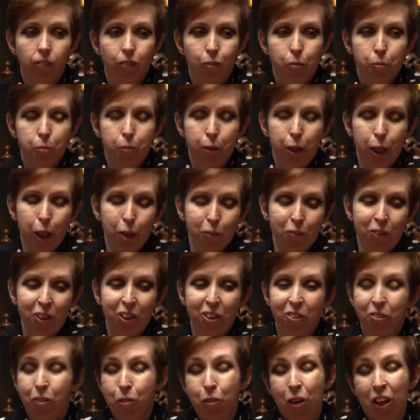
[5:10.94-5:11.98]
Maybe
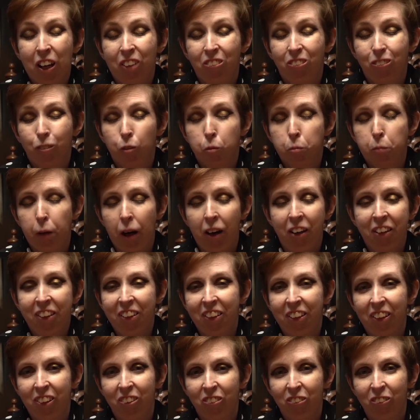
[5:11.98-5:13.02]
you were out
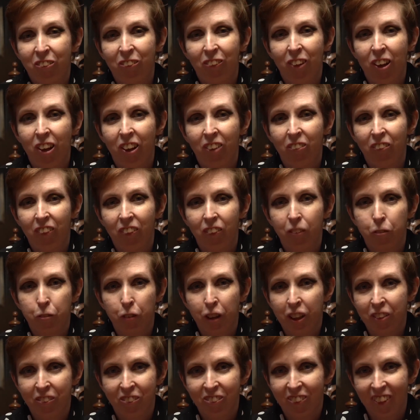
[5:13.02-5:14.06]
partying too long with the
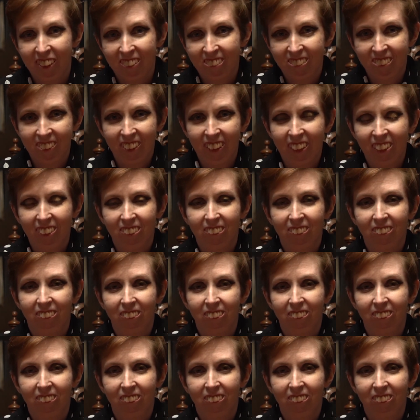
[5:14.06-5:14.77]
friends last night.